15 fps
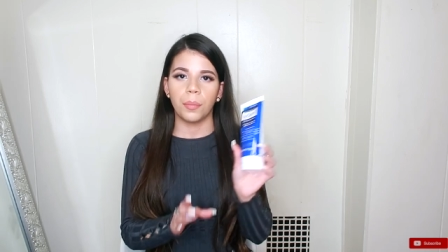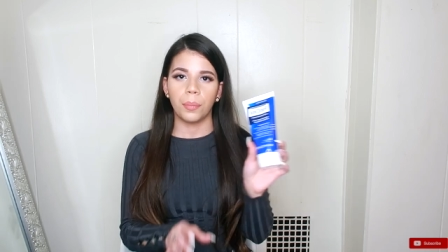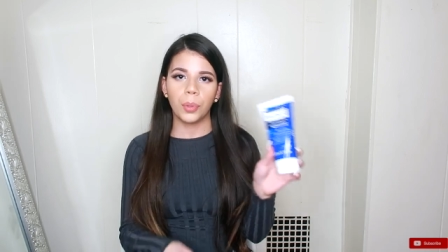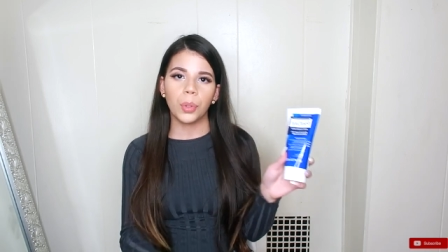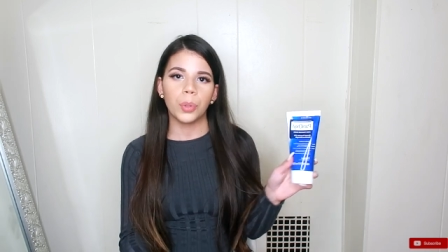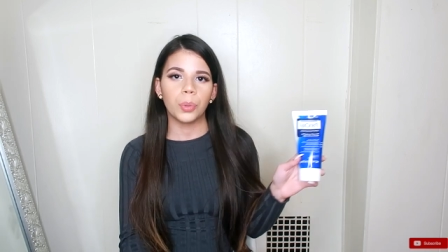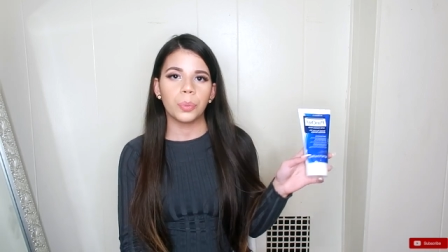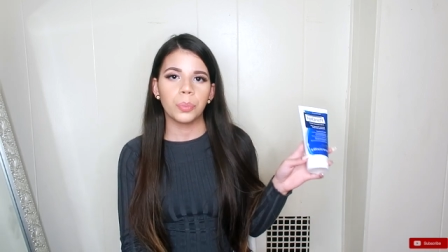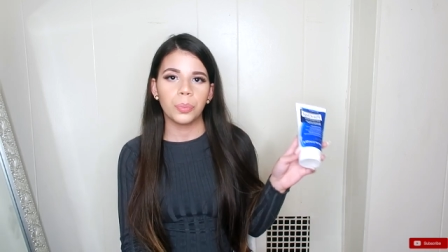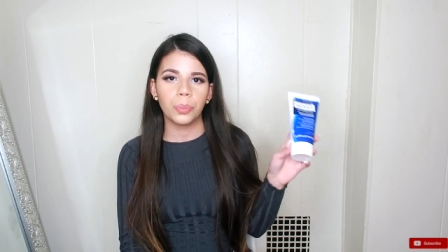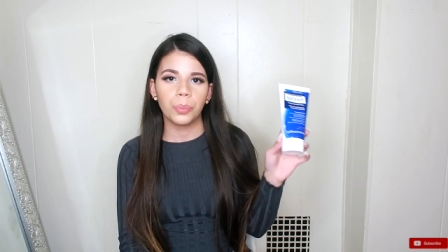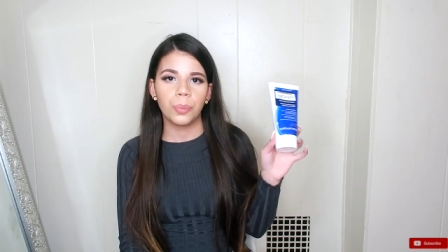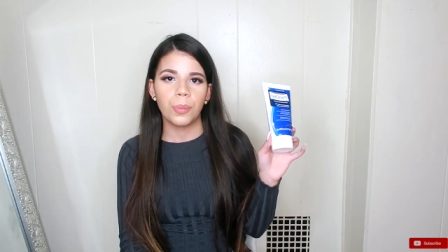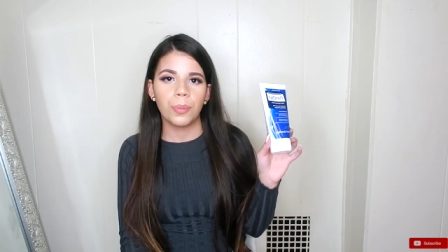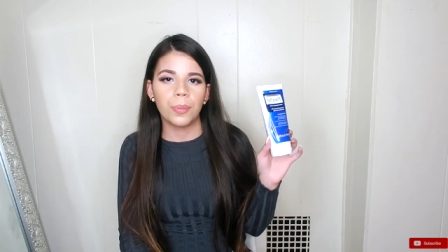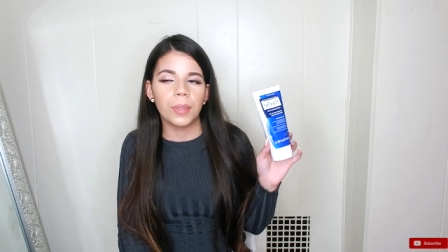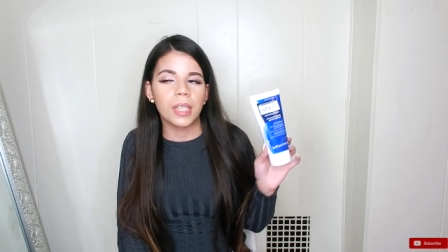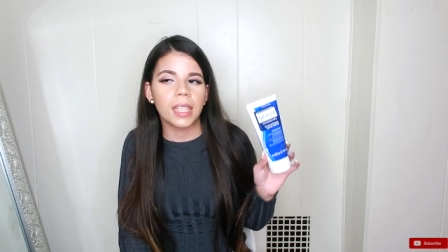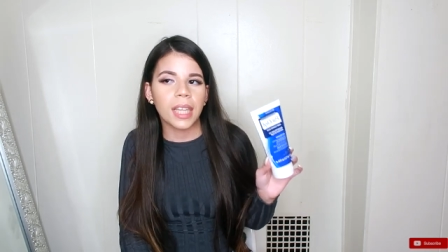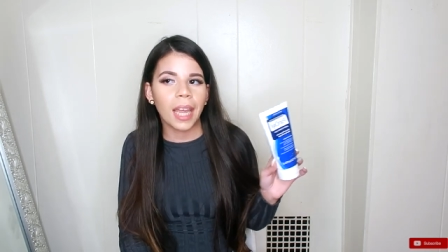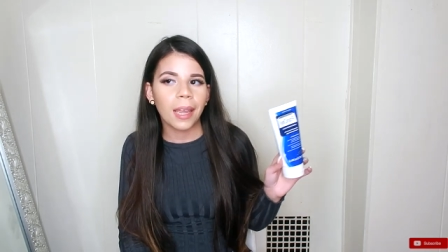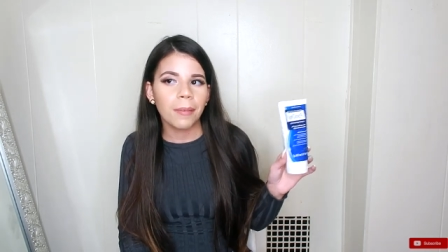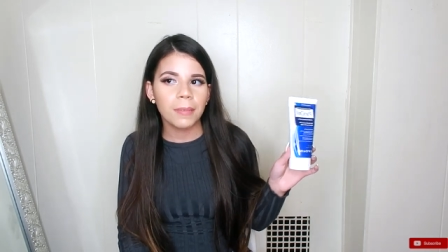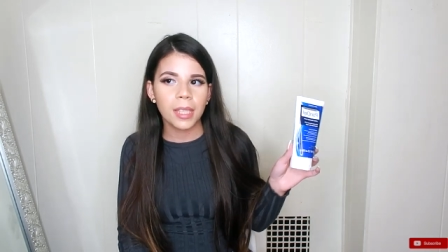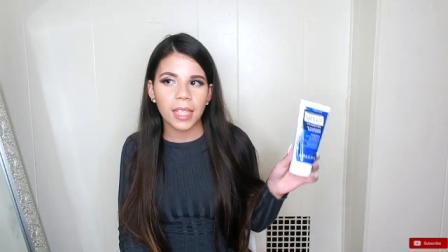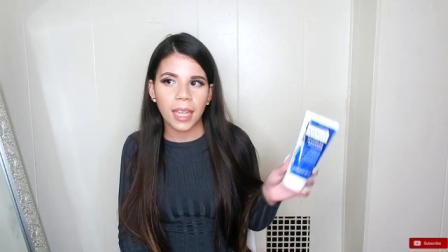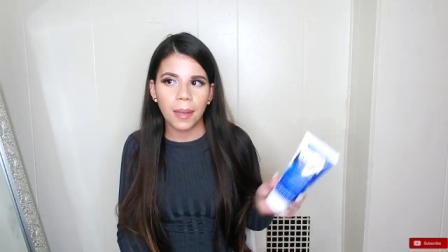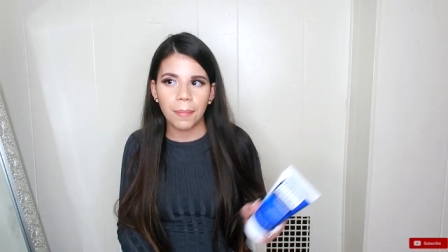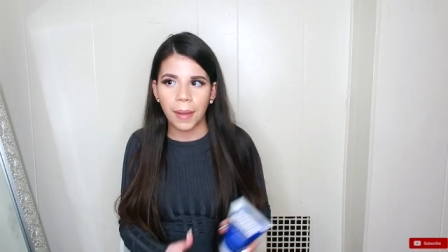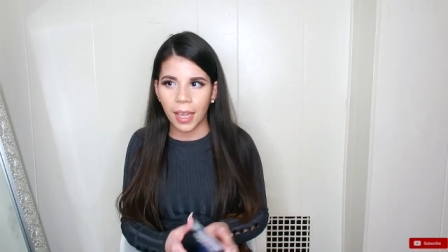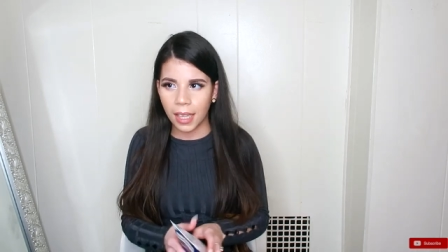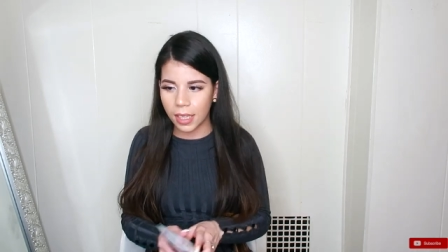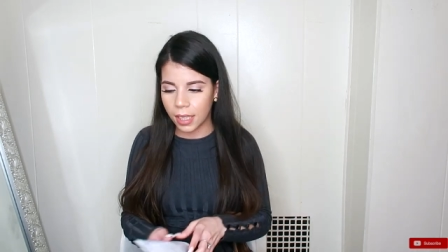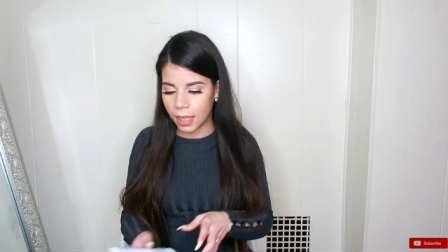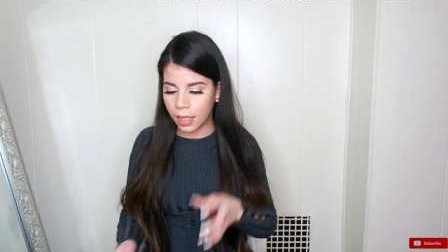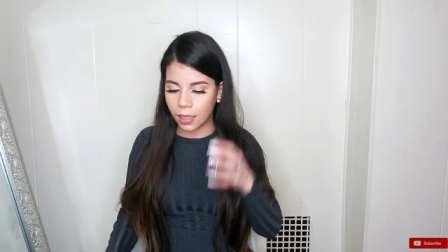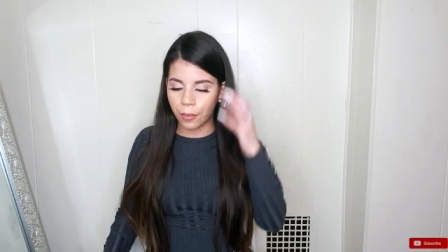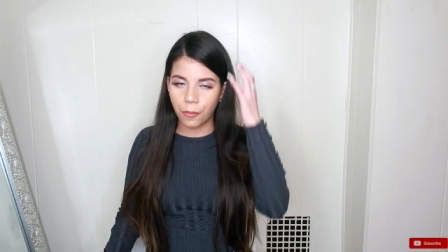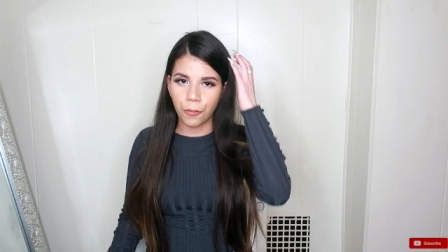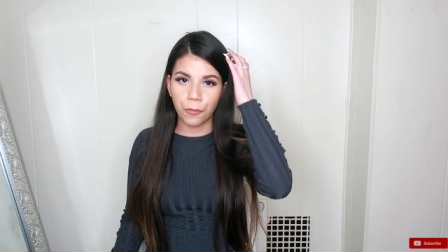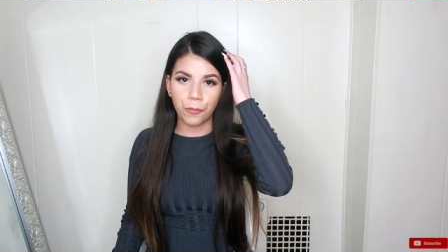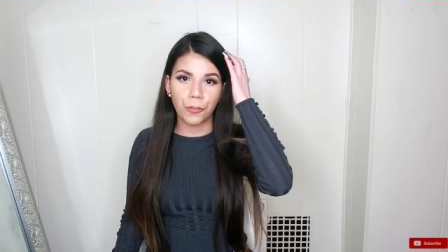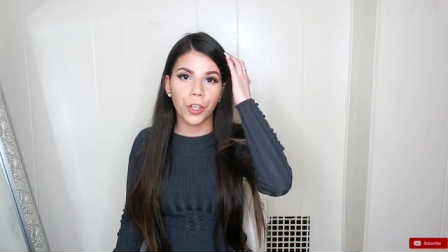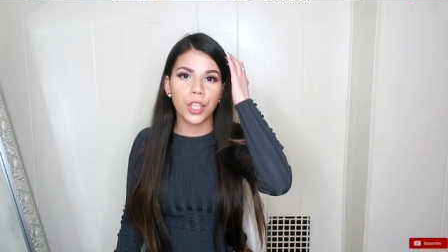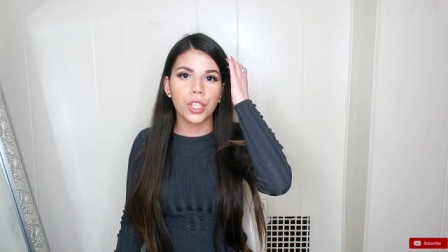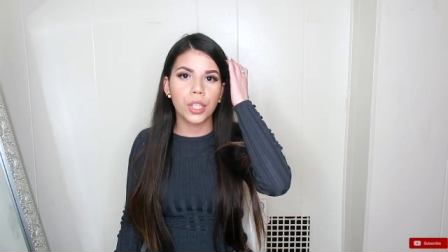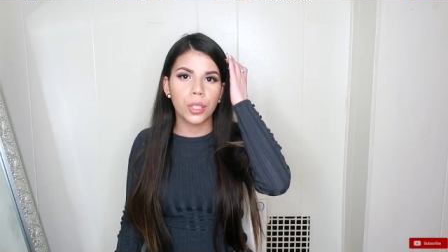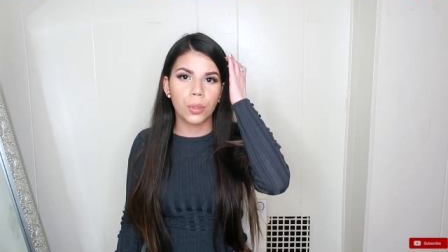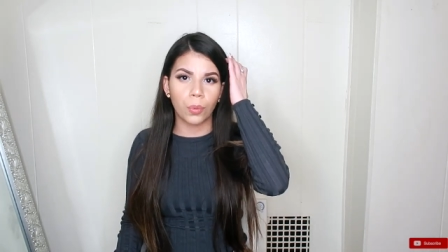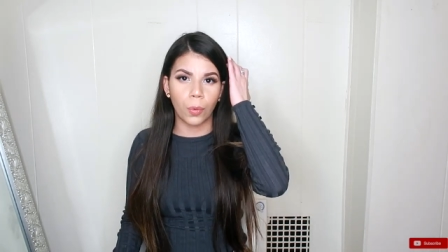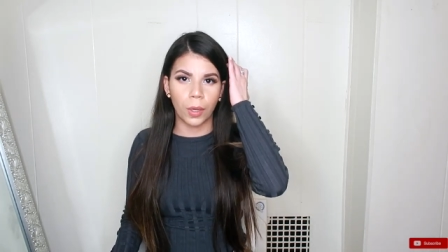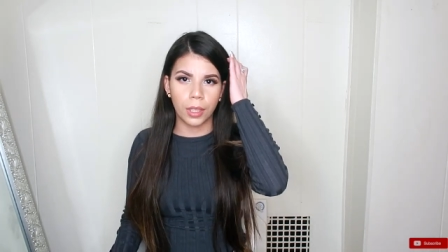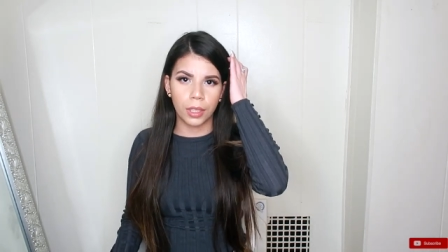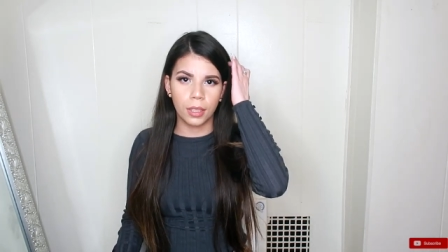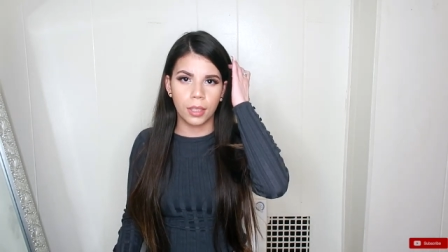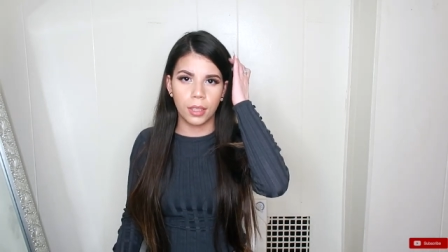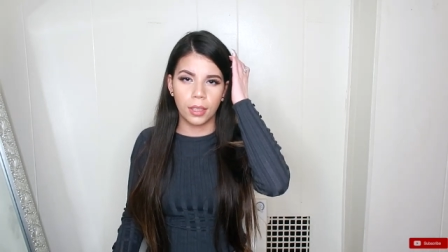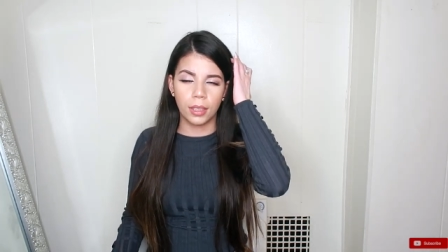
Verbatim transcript: Boom. Same step as the first one.